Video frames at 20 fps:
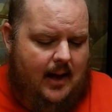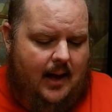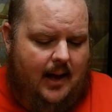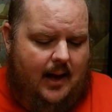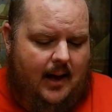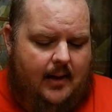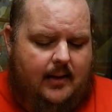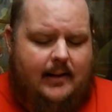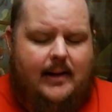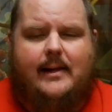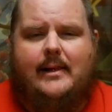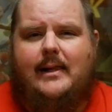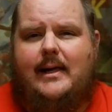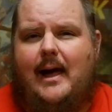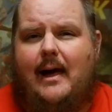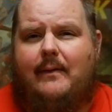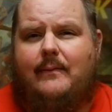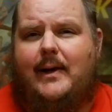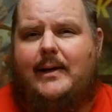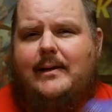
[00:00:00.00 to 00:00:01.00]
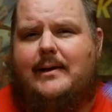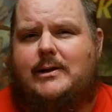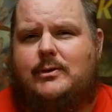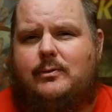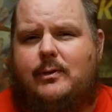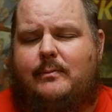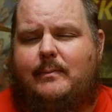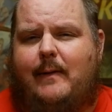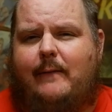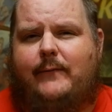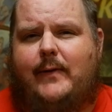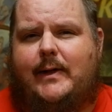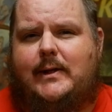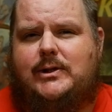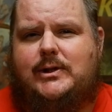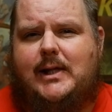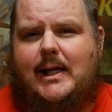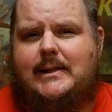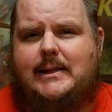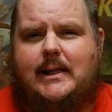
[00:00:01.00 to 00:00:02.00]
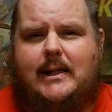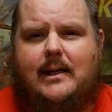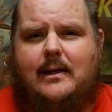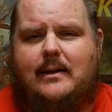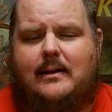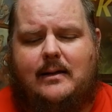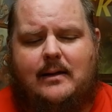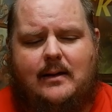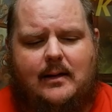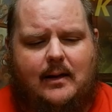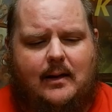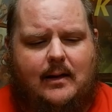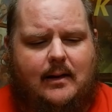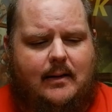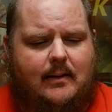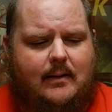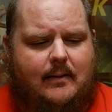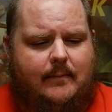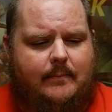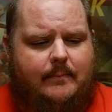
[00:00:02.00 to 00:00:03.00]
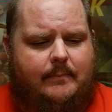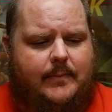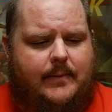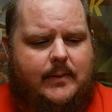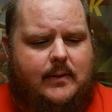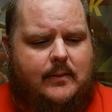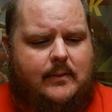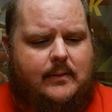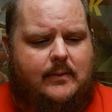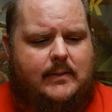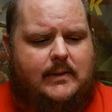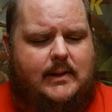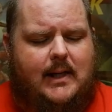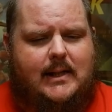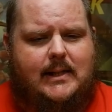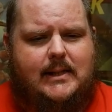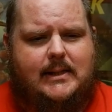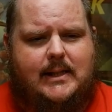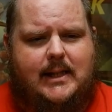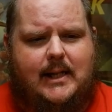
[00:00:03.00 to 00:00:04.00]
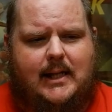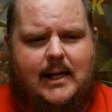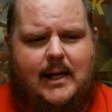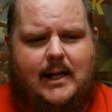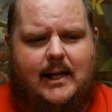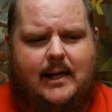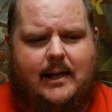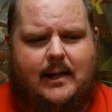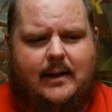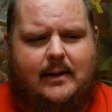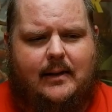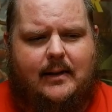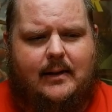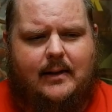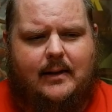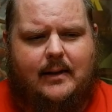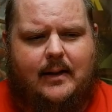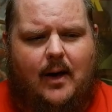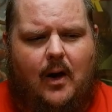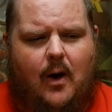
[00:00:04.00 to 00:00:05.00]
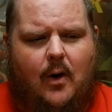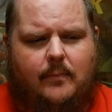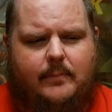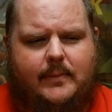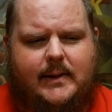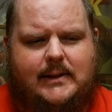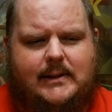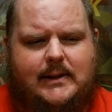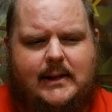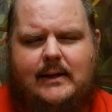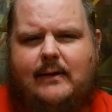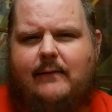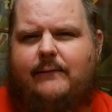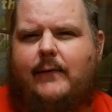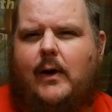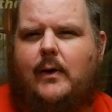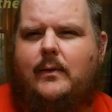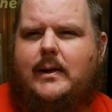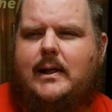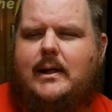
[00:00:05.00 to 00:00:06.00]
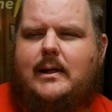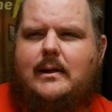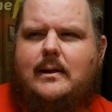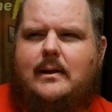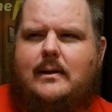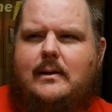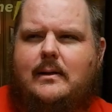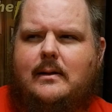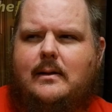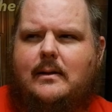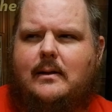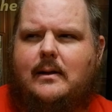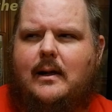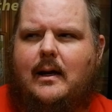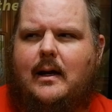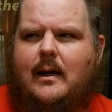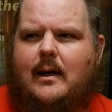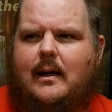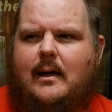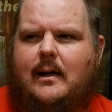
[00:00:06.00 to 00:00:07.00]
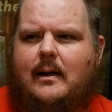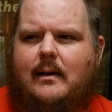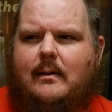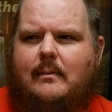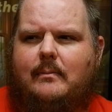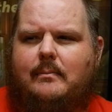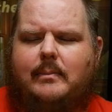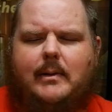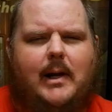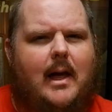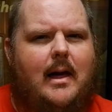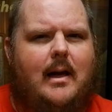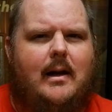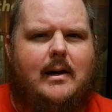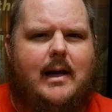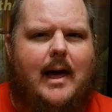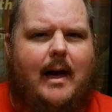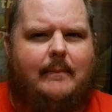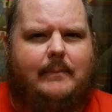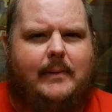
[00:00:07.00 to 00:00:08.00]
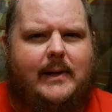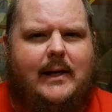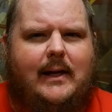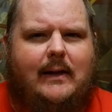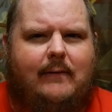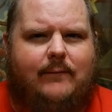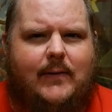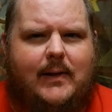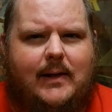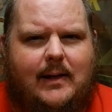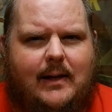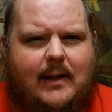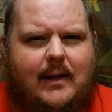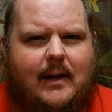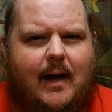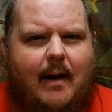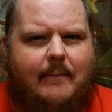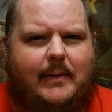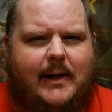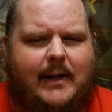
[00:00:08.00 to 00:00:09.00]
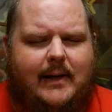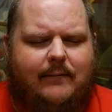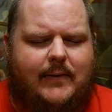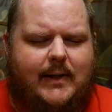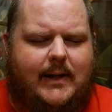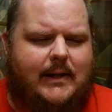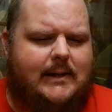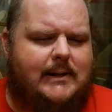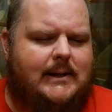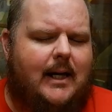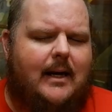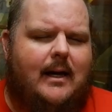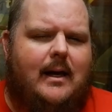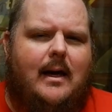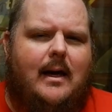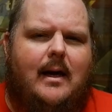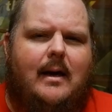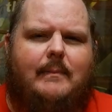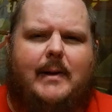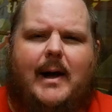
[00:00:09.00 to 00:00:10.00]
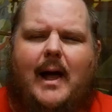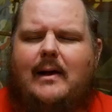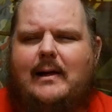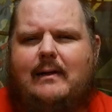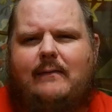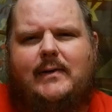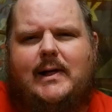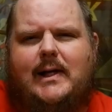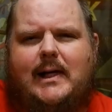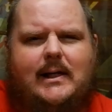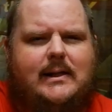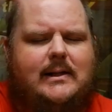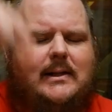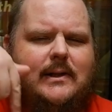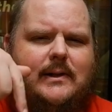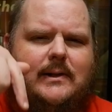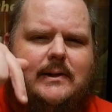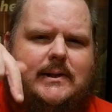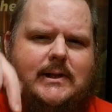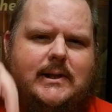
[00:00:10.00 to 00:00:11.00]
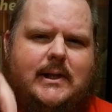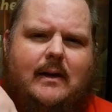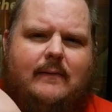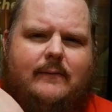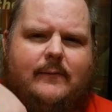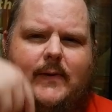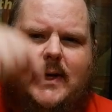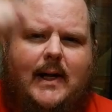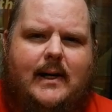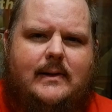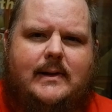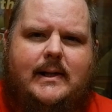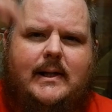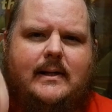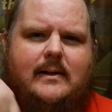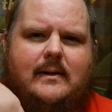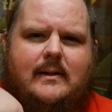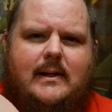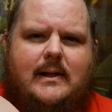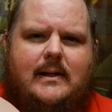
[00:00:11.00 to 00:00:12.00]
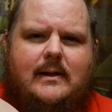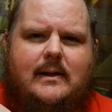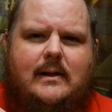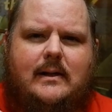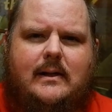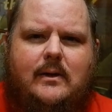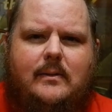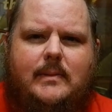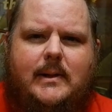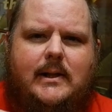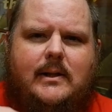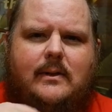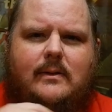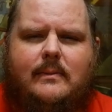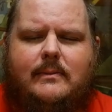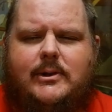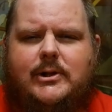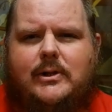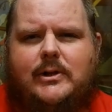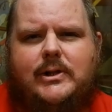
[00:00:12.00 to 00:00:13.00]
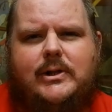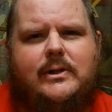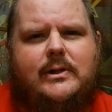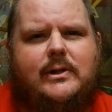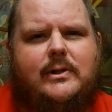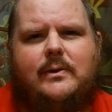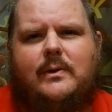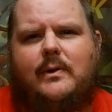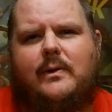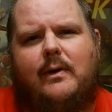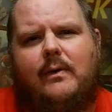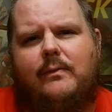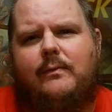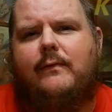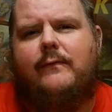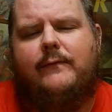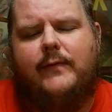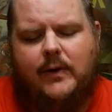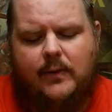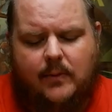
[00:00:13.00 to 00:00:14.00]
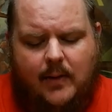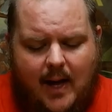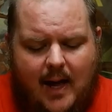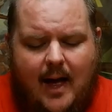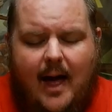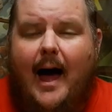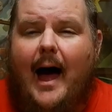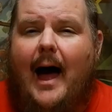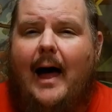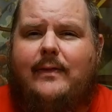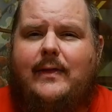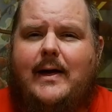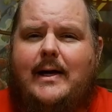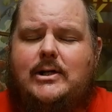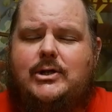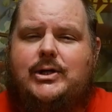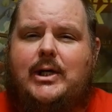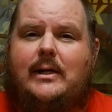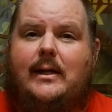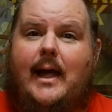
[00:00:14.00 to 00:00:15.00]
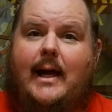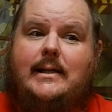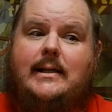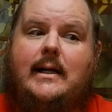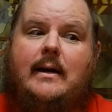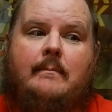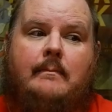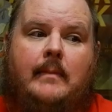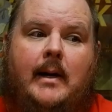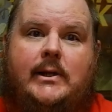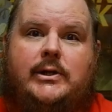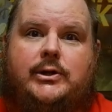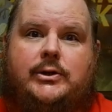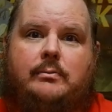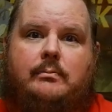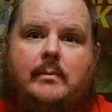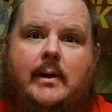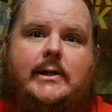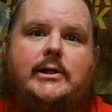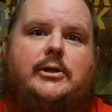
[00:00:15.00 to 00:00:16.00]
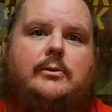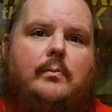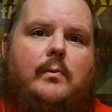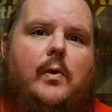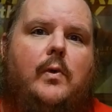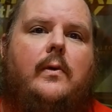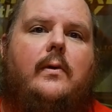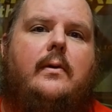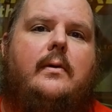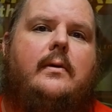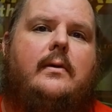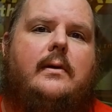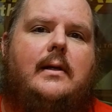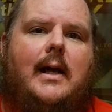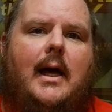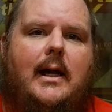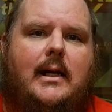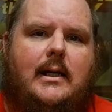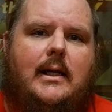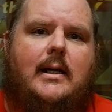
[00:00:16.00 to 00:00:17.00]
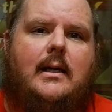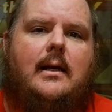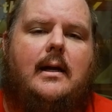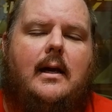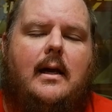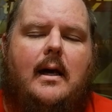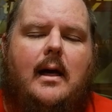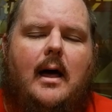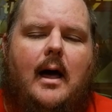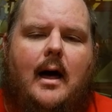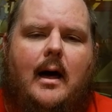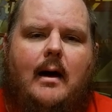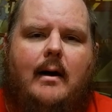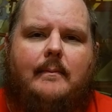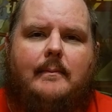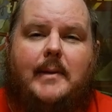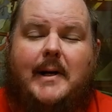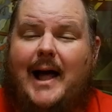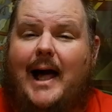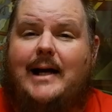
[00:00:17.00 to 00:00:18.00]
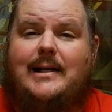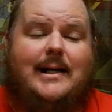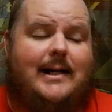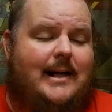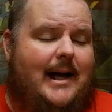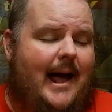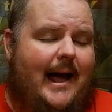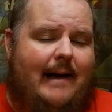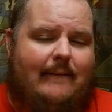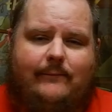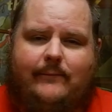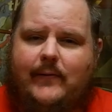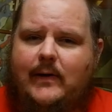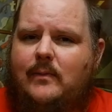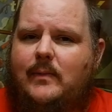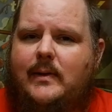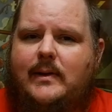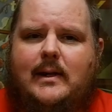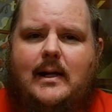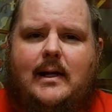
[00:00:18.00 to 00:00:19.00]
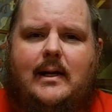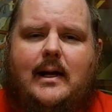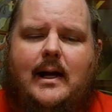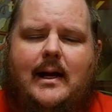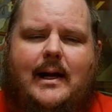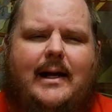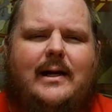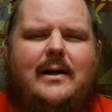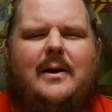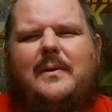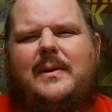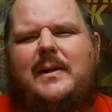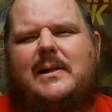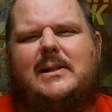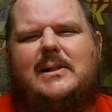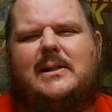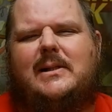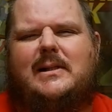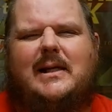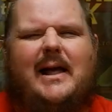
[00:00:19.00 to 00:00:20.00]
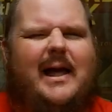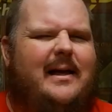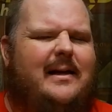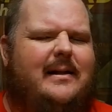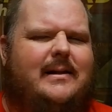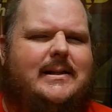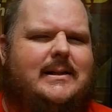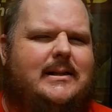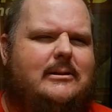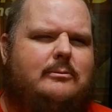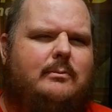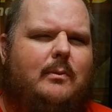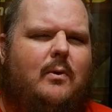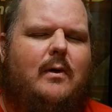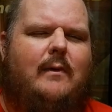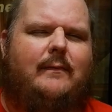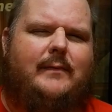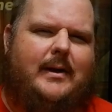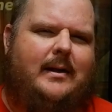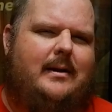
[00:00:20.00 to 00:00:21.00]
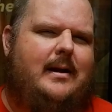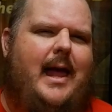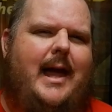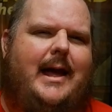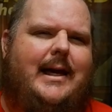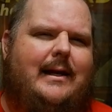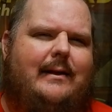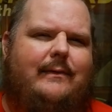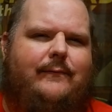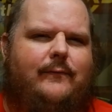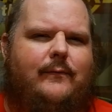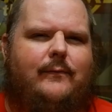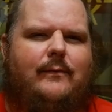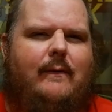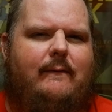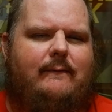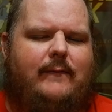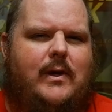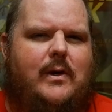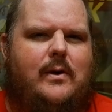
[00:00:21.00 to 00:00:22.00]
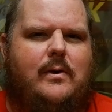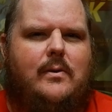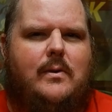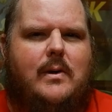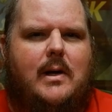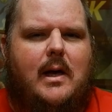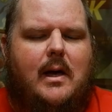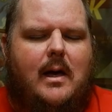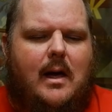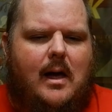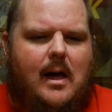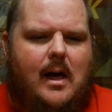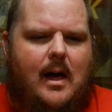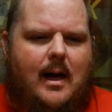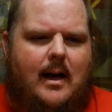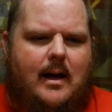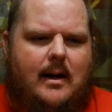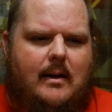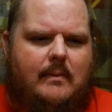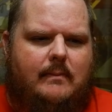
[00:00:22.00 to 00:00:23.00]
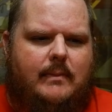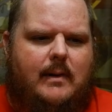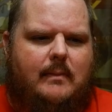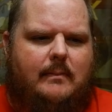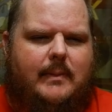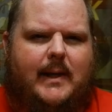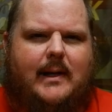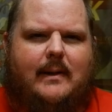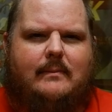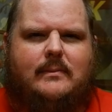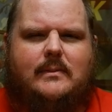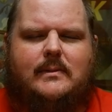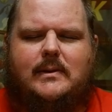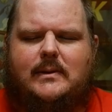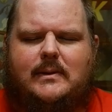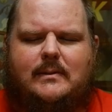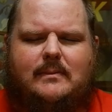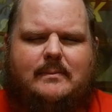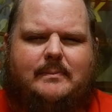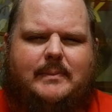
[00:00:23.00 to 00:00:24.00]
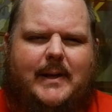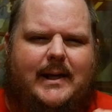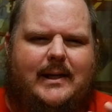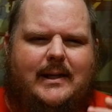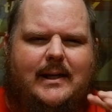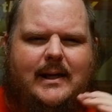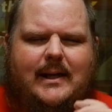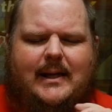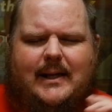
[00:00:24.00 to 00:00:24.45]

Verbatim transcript: Luckily I read this with my friend Jessica, who does the Hopelessly Devoted blog, I believe it is, but I'll leave a link to her stuff down there in the doobly-doo. I'm sure she'll do her own review. I think she liked it much more than I did, but I did have fun with it. And I know this is more of a negative review, but